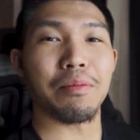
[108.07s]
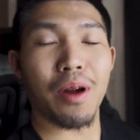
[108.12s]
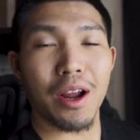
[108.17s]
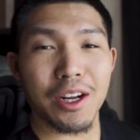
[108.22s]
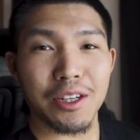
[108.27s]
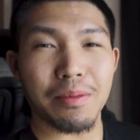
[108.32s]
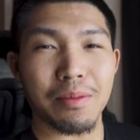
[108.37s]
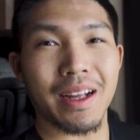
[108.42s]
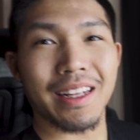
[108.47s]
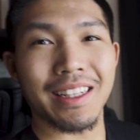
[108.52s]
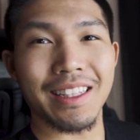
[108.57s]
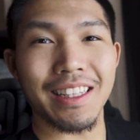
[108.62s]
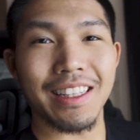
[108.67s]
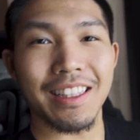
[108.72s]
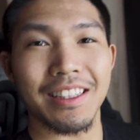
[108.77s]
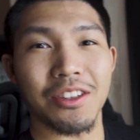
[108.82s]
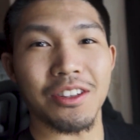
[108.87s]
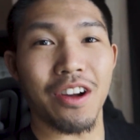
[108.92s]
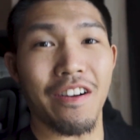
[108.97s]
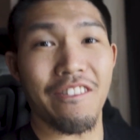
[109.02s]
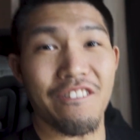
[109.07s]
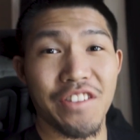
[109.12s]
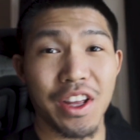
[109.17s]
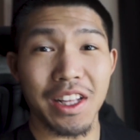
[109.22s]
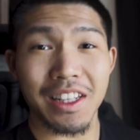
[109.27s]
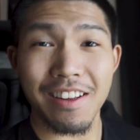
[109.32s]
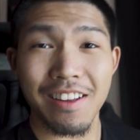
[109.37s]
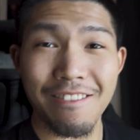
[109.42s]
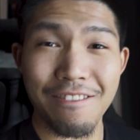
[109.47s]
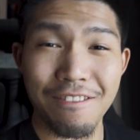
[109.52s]
brushed my teeth, so I'm
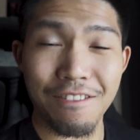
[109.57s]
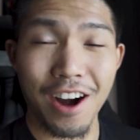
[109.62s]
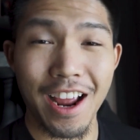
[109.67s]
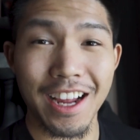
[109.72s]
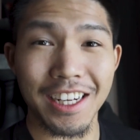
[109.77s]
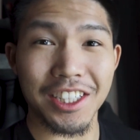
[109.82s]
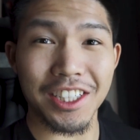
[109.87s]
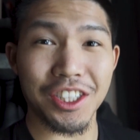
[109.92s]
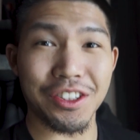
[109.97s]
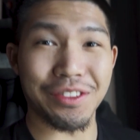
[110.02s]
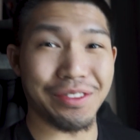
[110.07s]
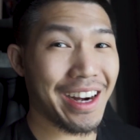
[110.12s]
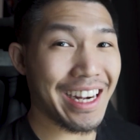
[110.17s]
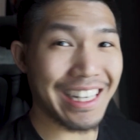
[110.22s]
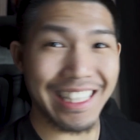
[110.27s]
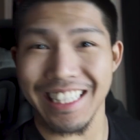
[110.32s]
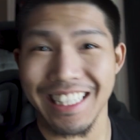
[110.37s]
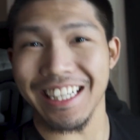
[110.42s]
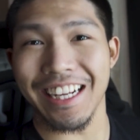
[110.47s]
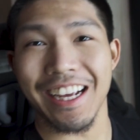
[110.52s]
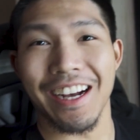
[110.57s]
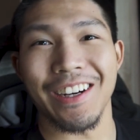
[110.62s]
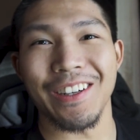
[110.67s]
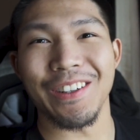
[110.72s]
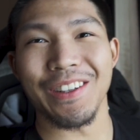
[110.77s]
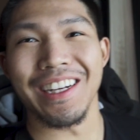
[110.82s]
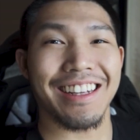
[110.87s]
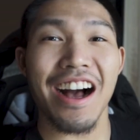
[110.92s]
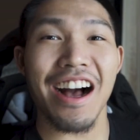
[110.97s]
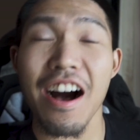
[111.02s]
feeling fresh, ready to
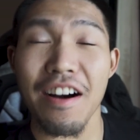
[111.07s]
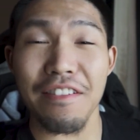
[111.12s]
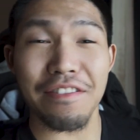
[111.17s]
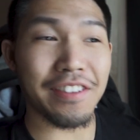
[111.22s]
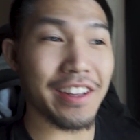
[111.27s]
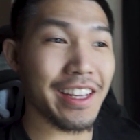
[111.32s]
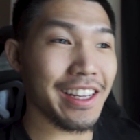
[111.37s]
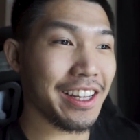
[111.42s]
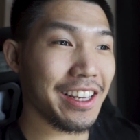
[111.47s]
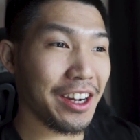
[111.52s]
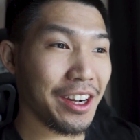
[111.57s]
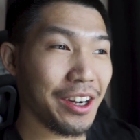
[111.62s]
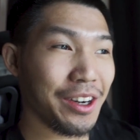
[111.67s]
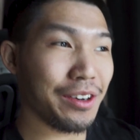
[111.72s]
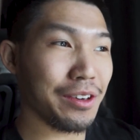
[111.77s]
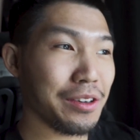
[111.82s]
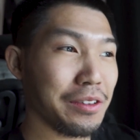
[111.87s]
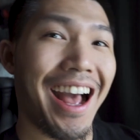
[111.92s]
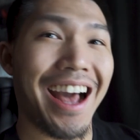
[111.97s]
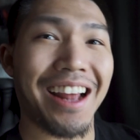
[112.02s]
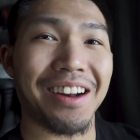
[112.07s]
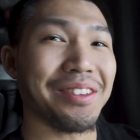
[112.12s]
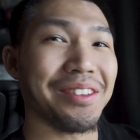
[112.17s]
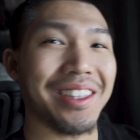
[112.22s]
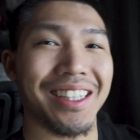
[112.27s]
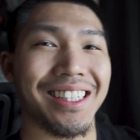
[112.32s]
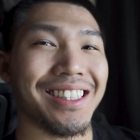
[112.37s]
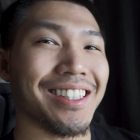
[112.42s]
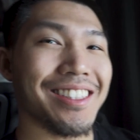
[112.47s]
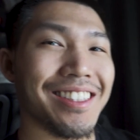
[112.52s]
go. Coffee, code. I don't
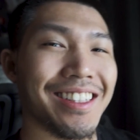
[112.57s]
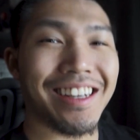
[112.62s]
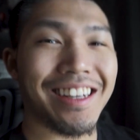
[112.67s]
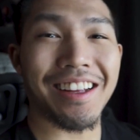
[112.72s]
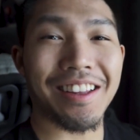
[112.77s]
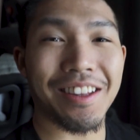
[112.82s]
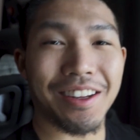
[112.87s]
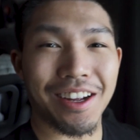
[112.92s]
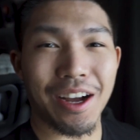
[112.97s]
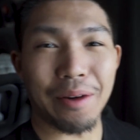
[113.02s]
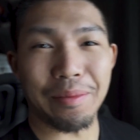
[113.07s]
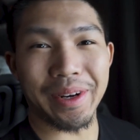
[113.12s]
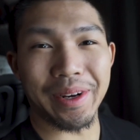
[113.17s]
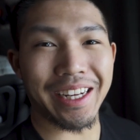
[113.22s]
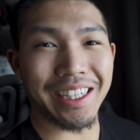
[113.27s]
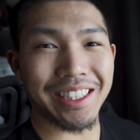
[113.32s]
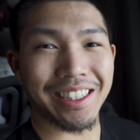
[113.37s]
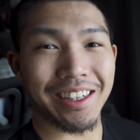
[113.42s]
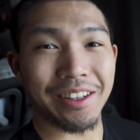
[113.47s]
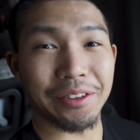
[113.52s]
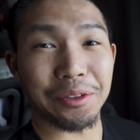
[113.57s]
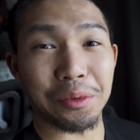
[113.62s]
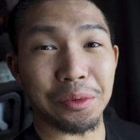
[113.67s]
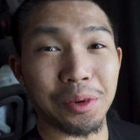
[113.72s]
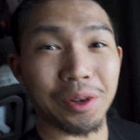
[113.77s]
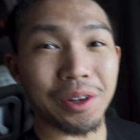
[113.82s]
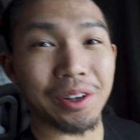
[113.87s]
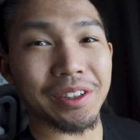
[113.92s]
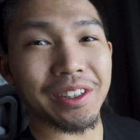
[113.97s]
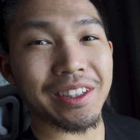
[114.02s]
think there's any other combination in the
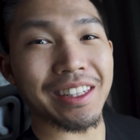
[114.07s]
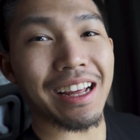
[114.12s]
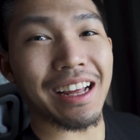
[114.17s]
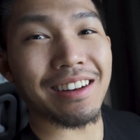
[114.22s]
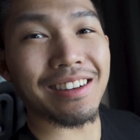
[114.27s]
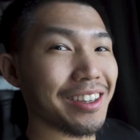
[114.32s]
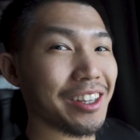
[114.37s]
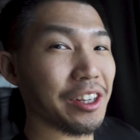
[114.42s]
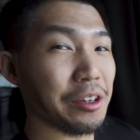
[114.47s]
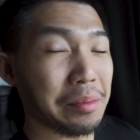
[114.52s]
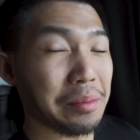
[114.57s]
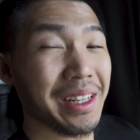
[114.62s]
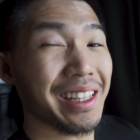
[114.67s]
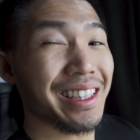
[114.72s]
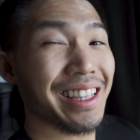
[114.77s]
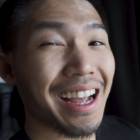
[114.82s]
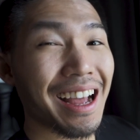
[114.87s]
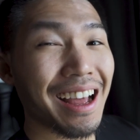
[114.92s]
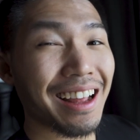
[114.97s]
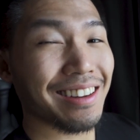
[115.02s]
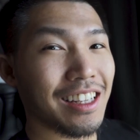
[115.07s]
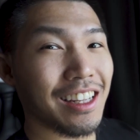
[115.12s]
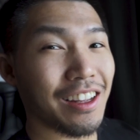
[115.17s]
world that could beat that.